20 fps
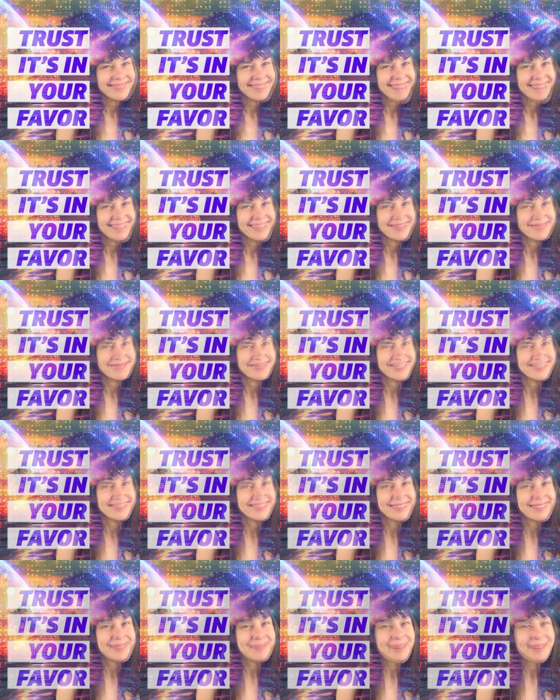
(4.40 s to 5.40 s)
Hi, I'm
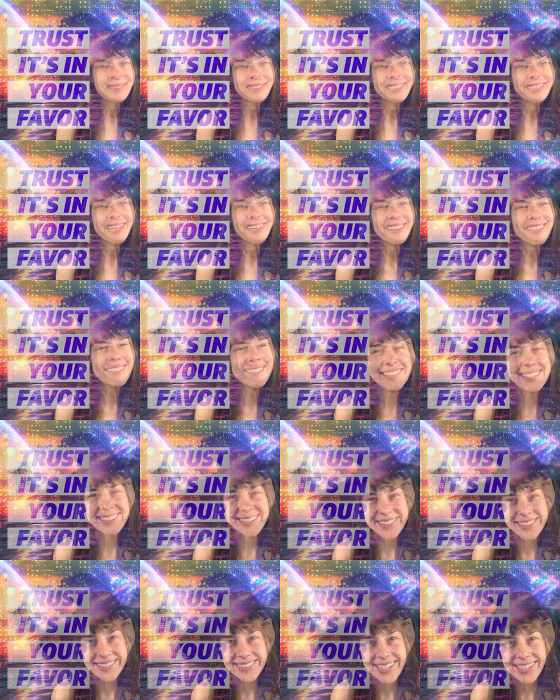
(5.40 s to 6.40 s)
Jessica Mullen, and this
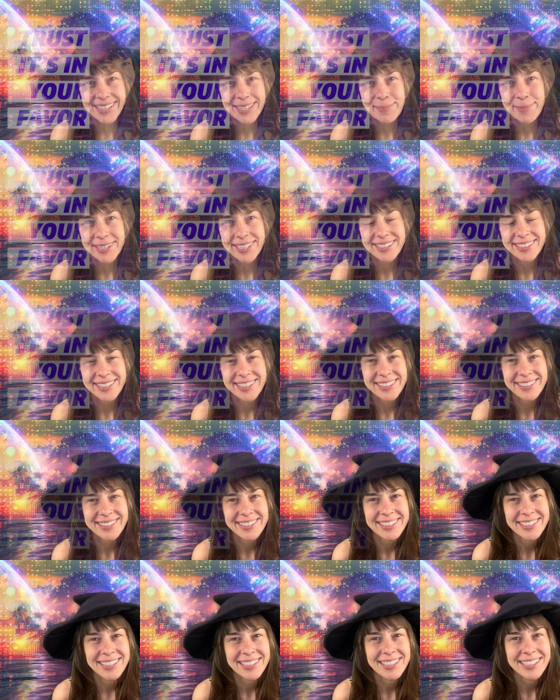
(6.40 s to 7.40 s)
is your daily
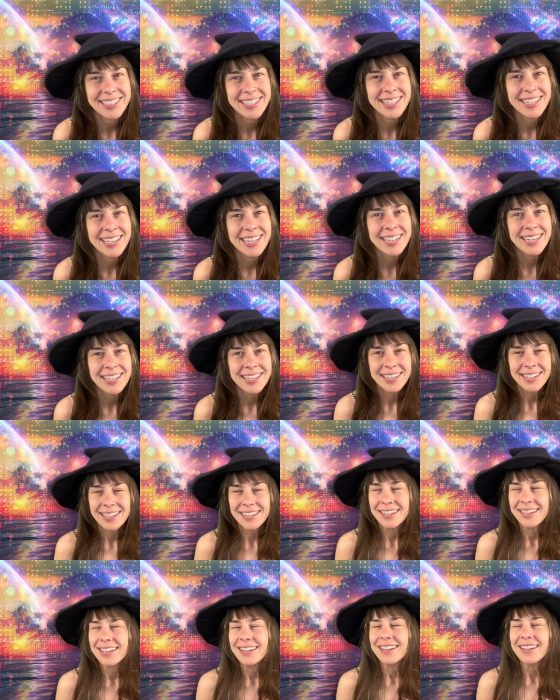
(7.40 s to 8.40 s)
meditation.
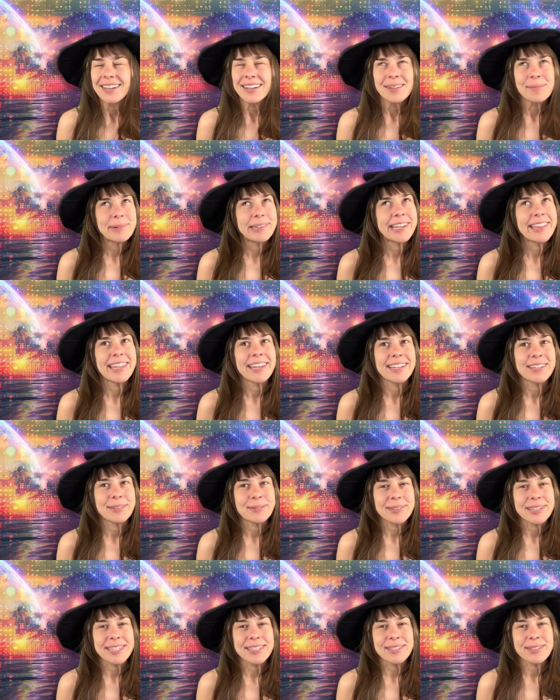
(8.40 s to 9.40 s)
Breathe in and
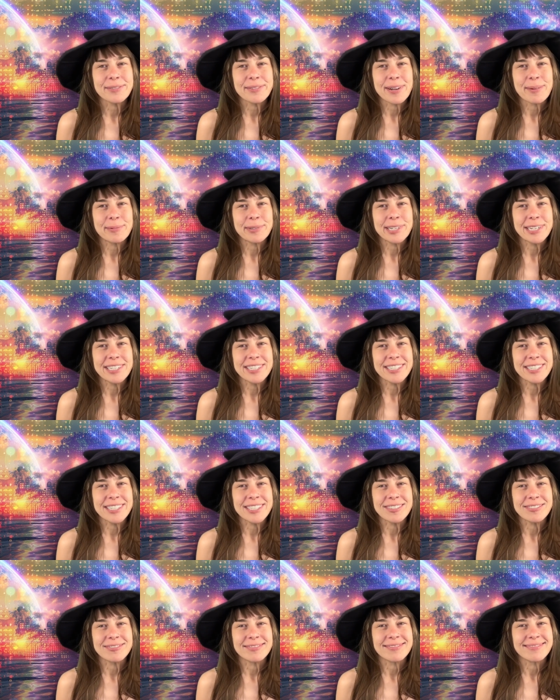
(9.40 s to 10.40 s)
raise your
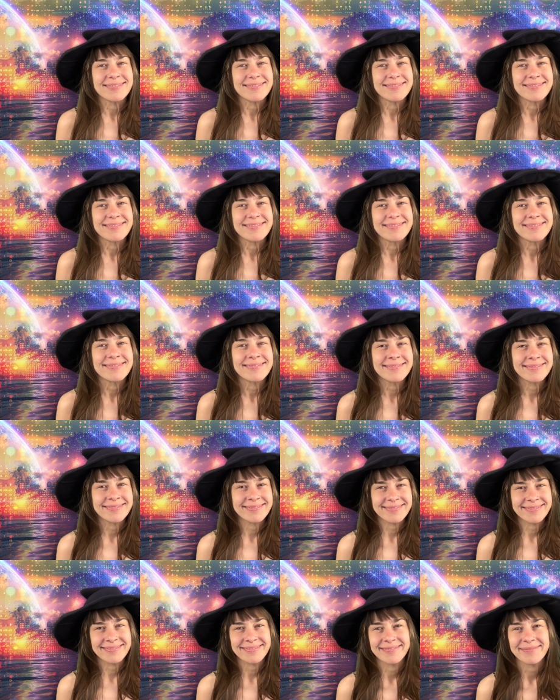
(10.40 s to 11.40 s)
vibration.
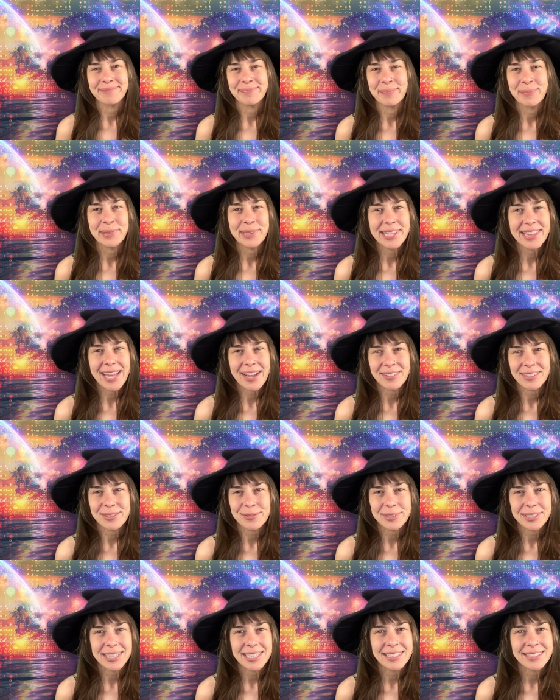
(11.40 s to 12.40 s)
Breathe out
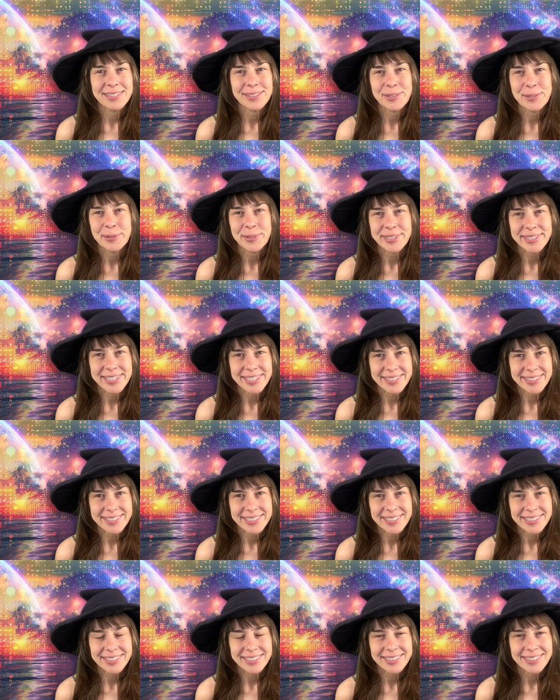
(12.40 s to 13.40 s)
and release your
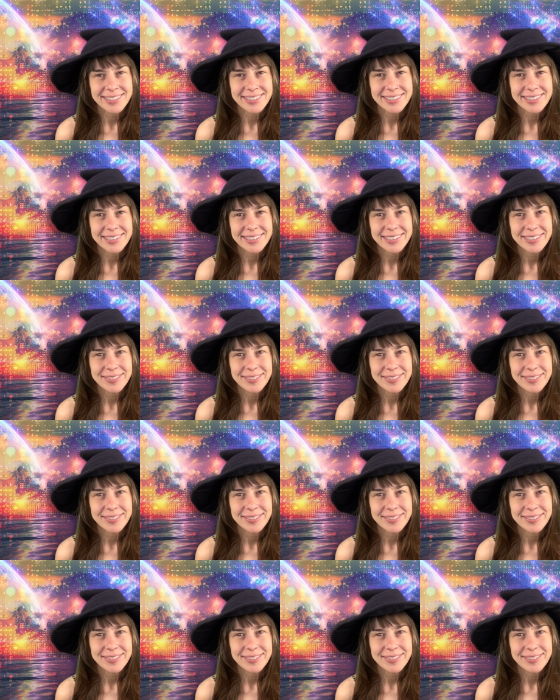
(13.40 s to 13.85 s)
resistance.